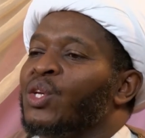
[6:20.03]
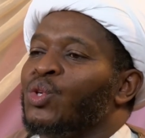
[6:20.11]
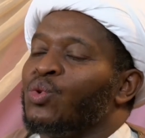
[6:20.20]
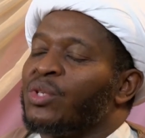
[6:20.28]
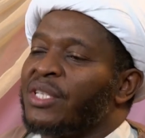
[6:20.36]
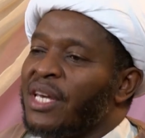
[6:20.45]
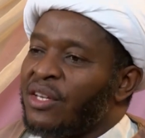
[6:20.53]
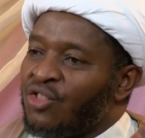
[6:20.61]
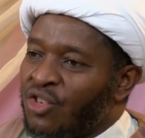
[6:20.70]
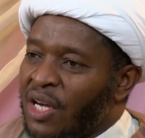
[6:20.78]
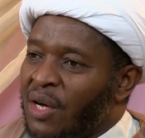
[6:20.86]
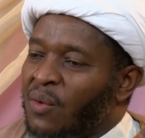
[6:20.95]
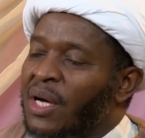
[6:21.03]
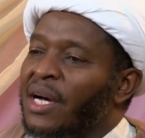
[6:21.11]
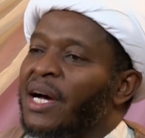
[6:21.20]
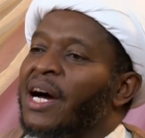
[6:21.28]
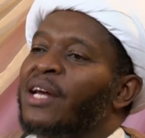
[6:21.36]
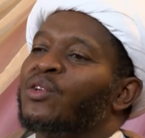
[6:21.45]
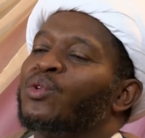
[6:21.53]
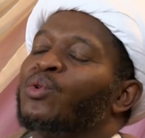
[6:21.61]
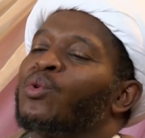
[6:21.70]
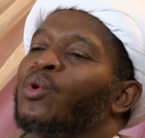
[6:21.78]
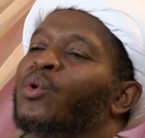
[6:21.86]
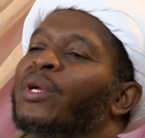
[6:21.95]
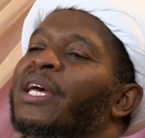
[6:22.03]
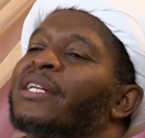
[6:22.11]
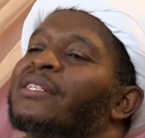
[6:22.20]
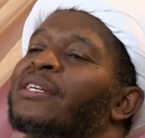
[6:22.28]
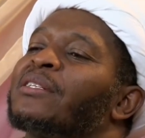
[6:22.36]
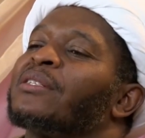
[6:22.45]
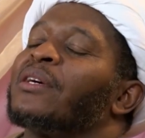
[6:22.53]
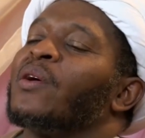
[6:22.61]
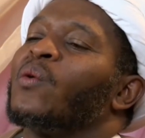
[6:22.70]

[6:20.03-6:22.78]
You take shower and you connect it